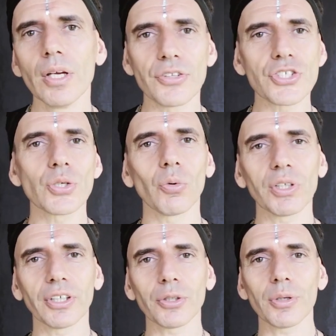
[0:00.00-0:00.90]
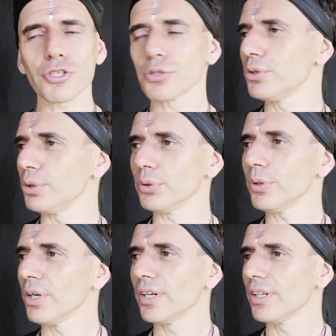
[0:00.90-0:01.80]
And so what I encourage you to
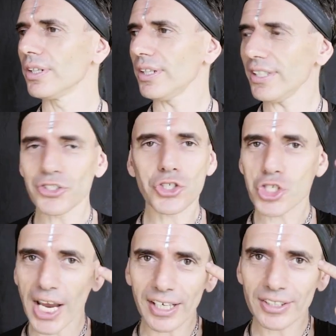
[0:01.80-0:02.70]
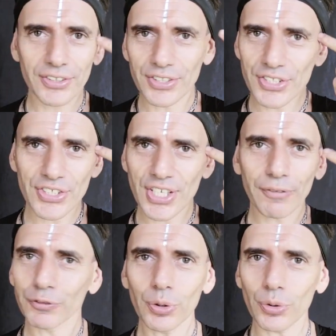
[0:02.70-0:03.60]
do is check this
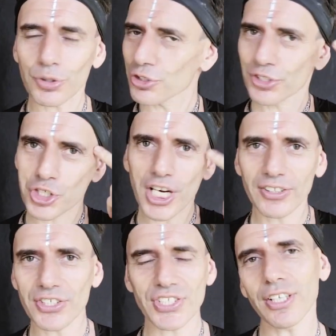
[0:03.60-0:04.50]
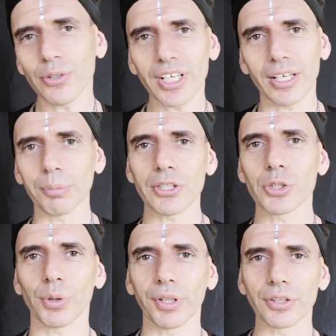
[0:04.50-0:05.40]
self-talk, check this inner game
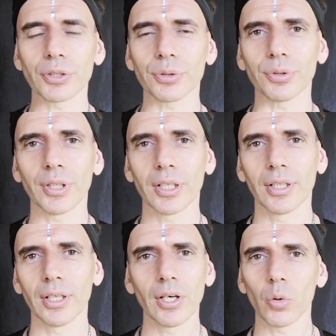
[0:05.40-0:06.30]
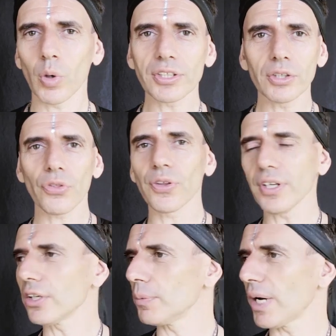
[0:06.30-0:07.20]
that you are into. What are you
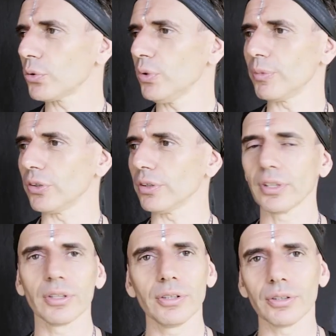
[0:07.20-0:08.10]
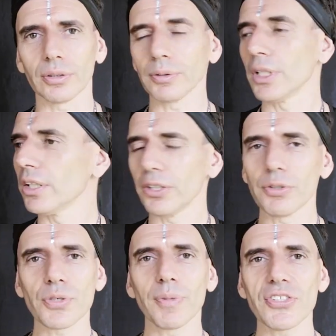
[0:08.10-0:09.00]
thinking about women? You know,
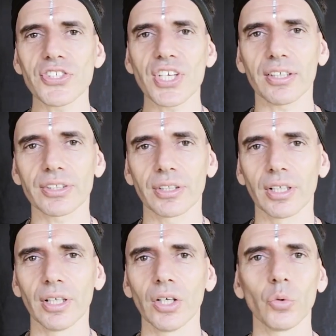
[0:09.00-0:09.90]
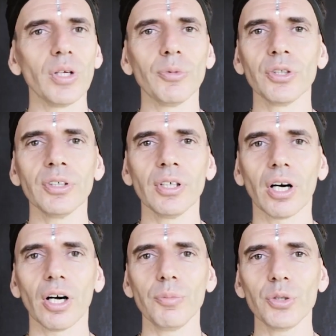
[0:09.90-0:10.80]
here's the mindset. Women
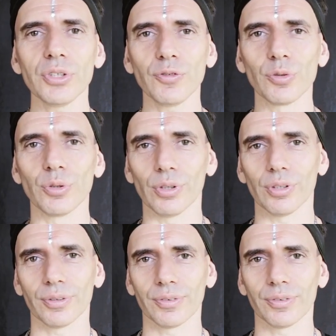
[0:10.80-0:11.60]
are beautiful.